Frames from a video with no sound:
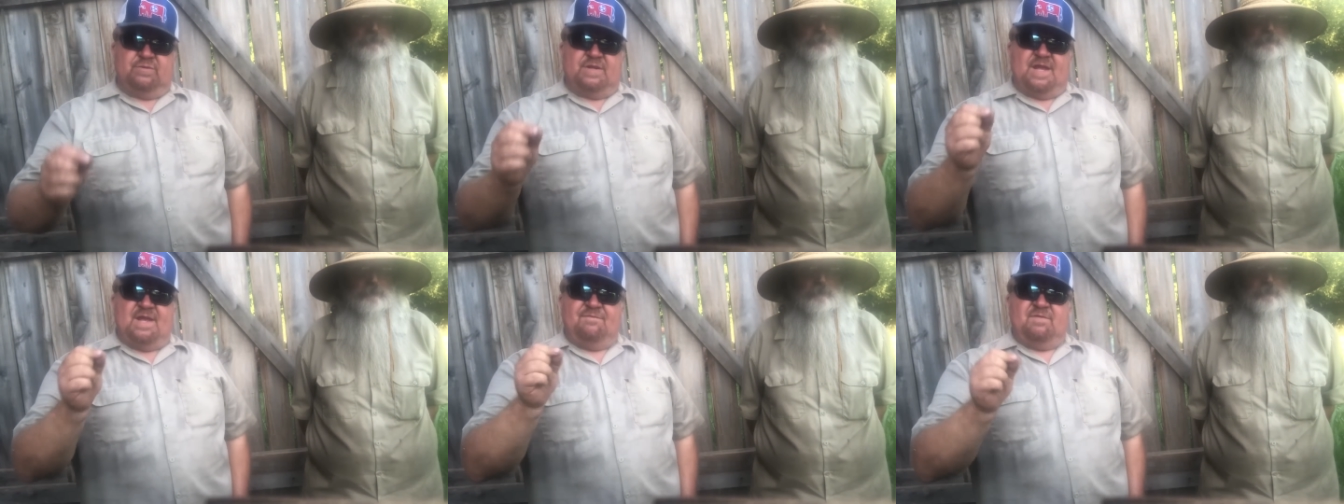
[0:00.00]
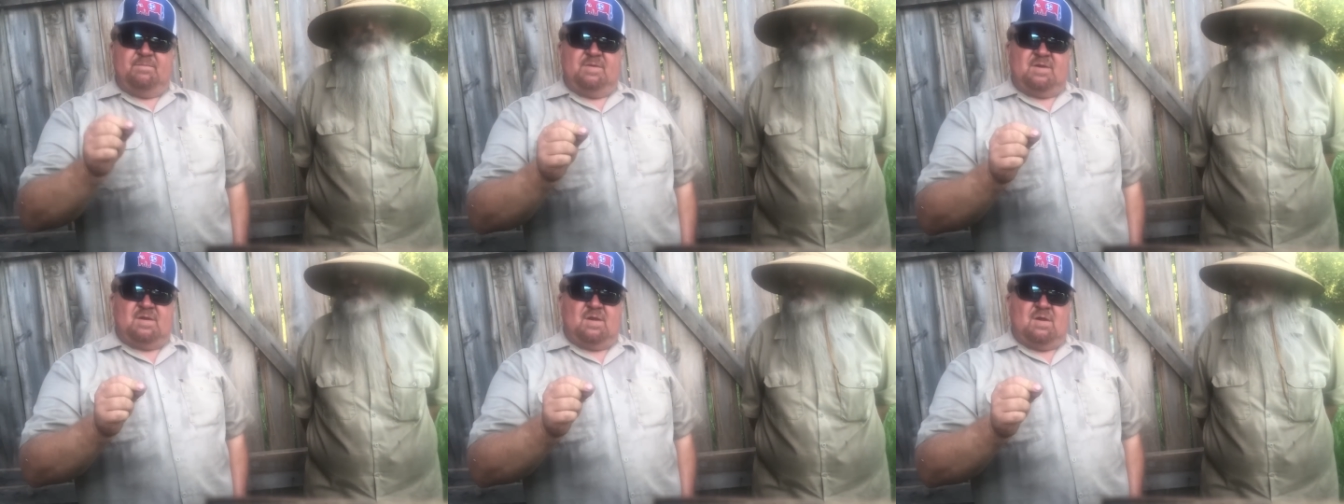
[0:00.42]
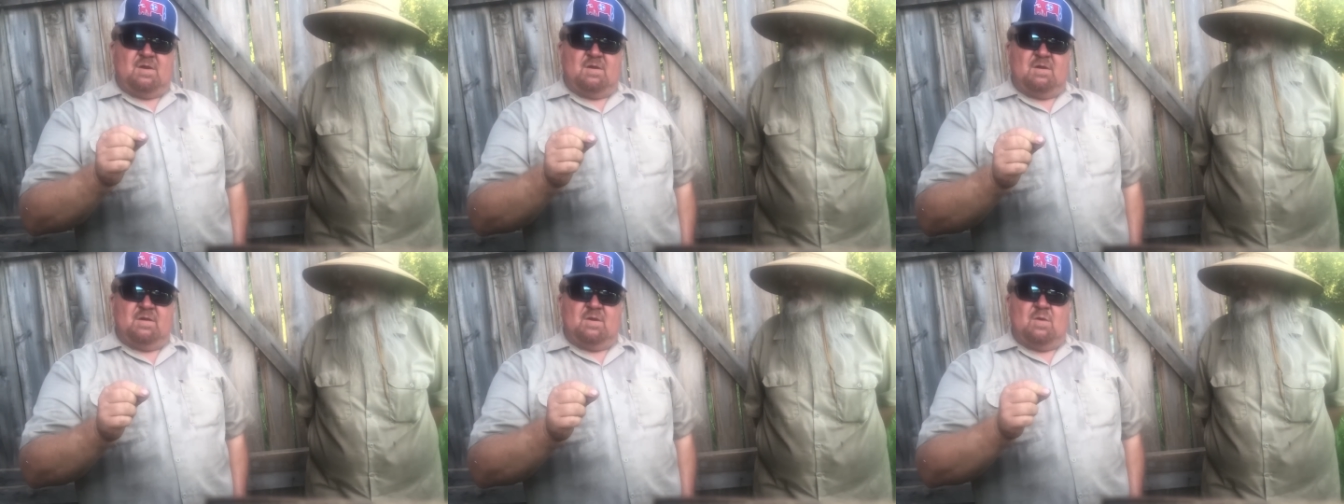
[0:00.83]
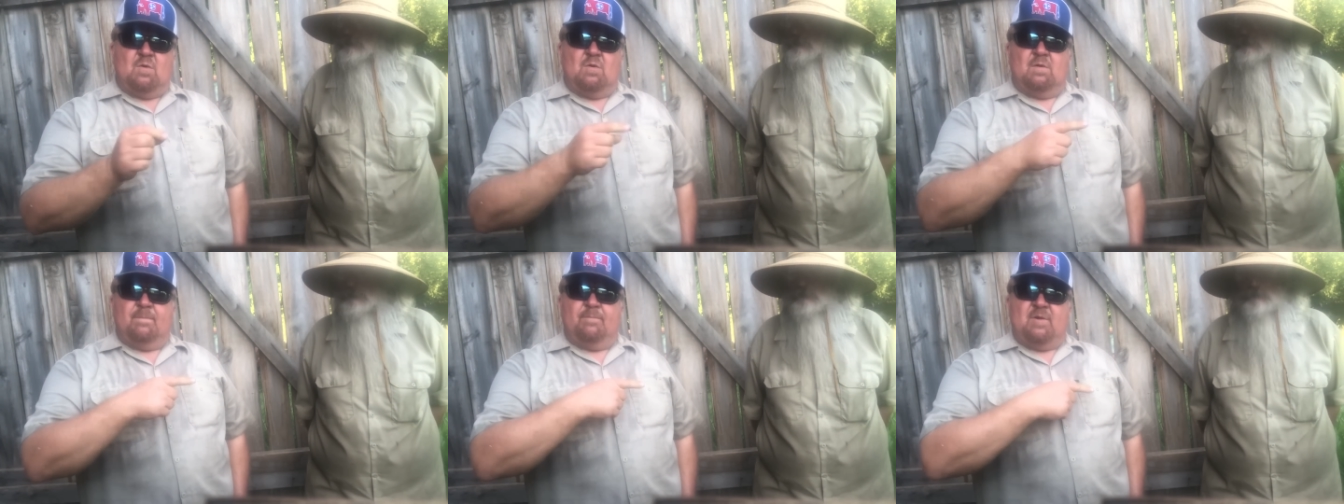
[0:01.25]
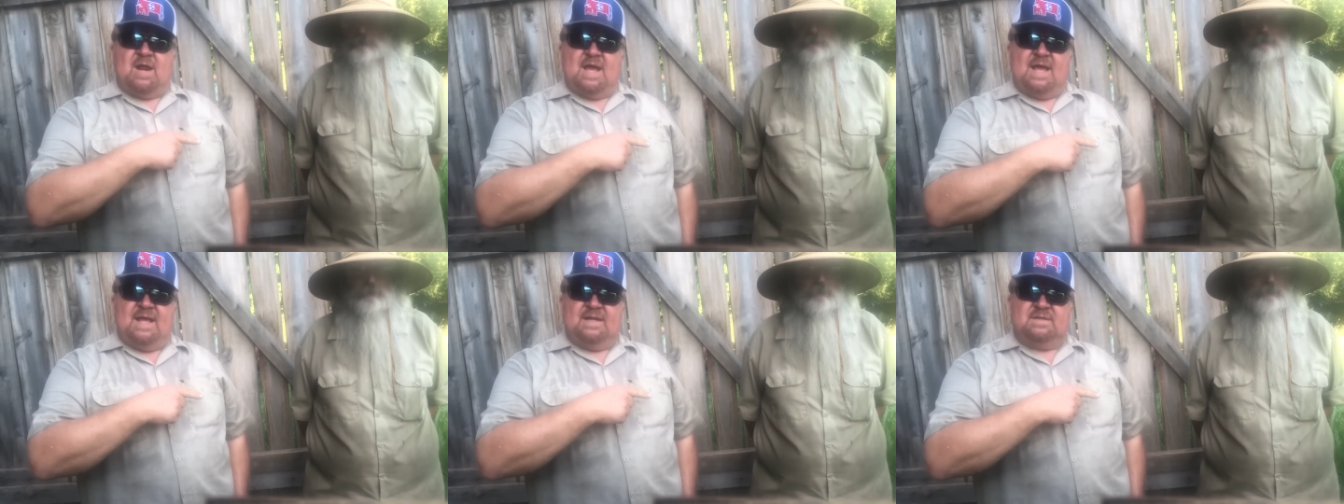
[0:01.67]
David McClard or
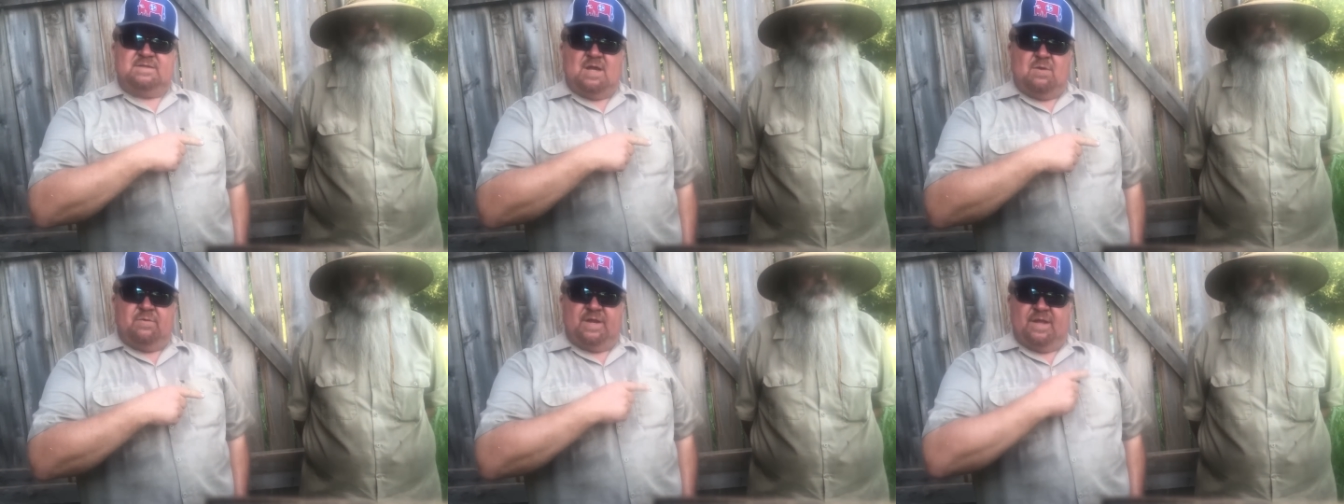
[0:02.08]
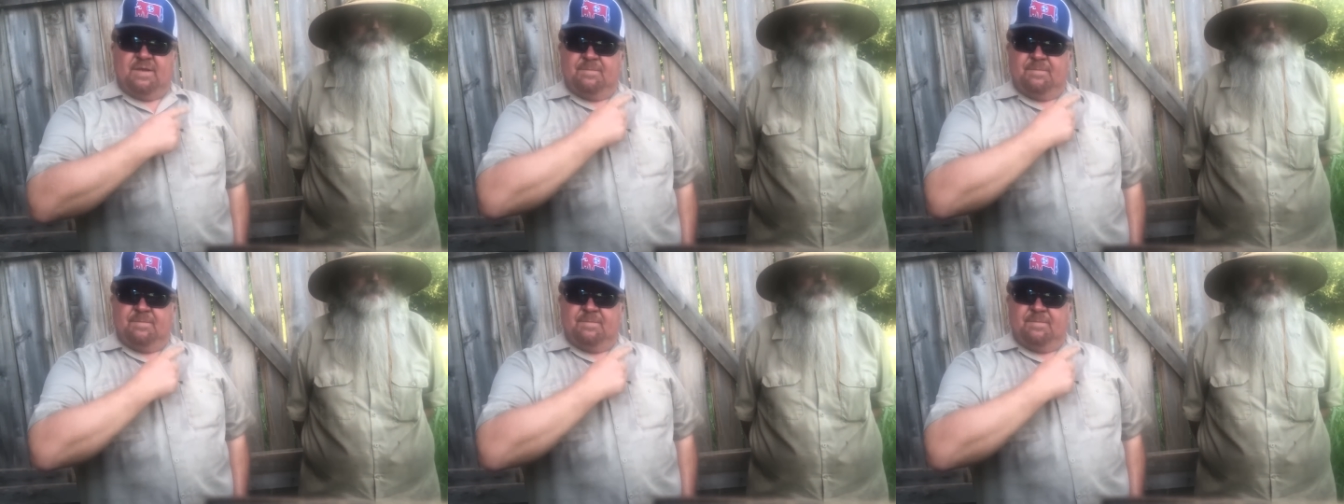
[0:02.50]
Brian Tony.